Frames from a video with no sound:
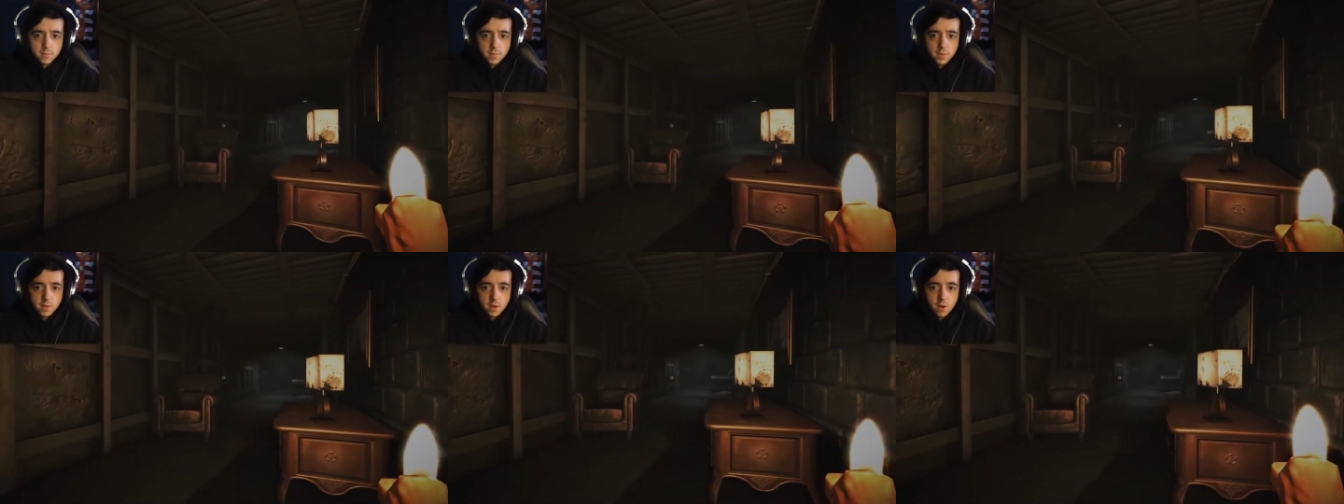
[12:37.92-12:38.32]

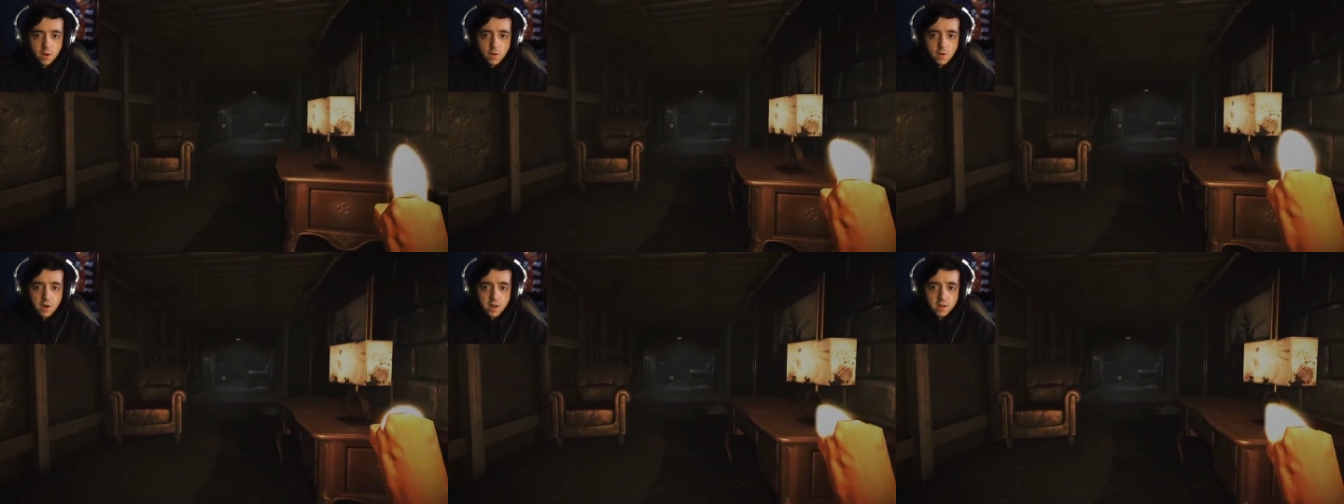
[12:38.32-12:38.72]

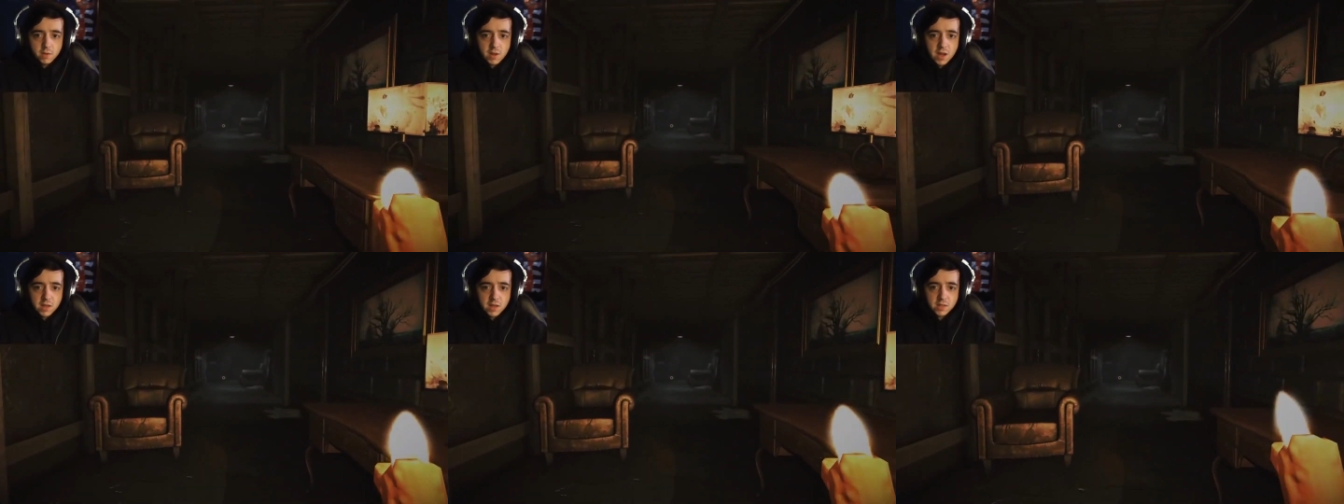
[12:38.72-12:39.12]
Alright, you
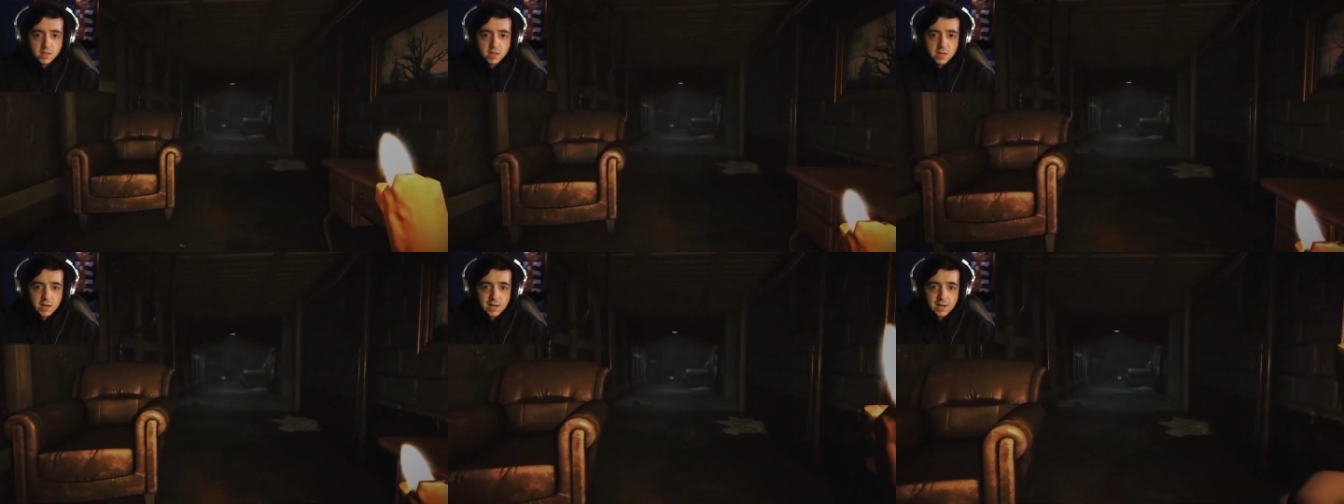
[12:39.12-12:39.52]
guys
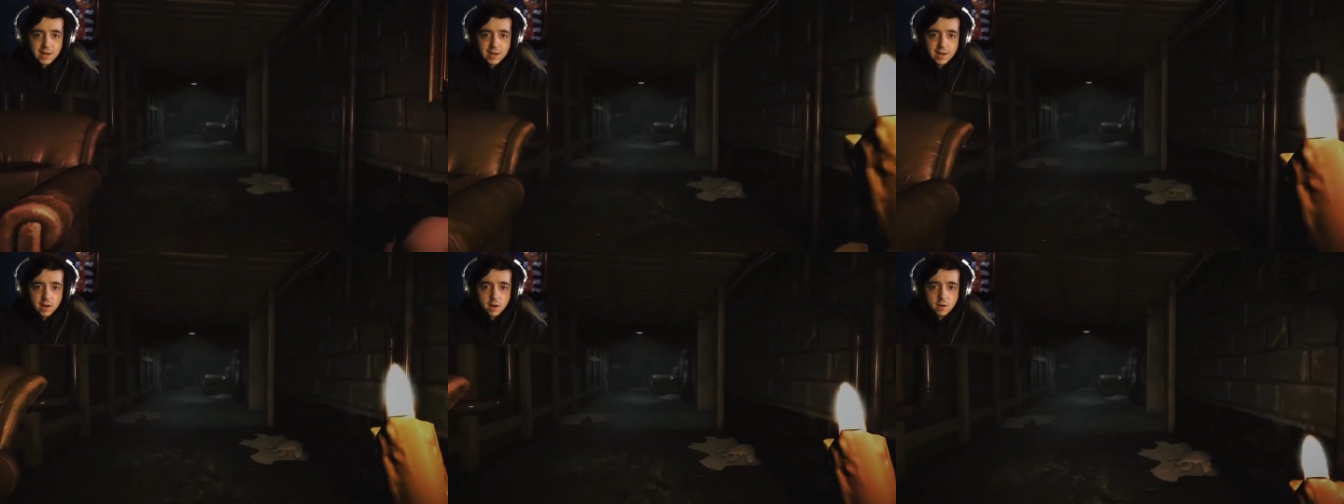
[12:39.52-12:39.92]
take
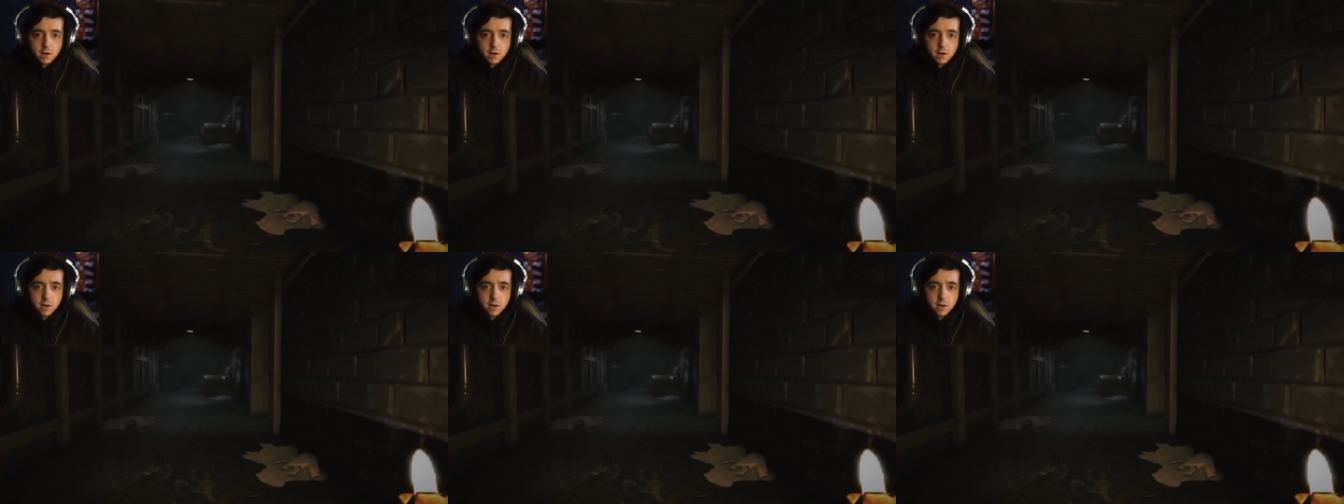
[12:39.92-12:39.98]
care.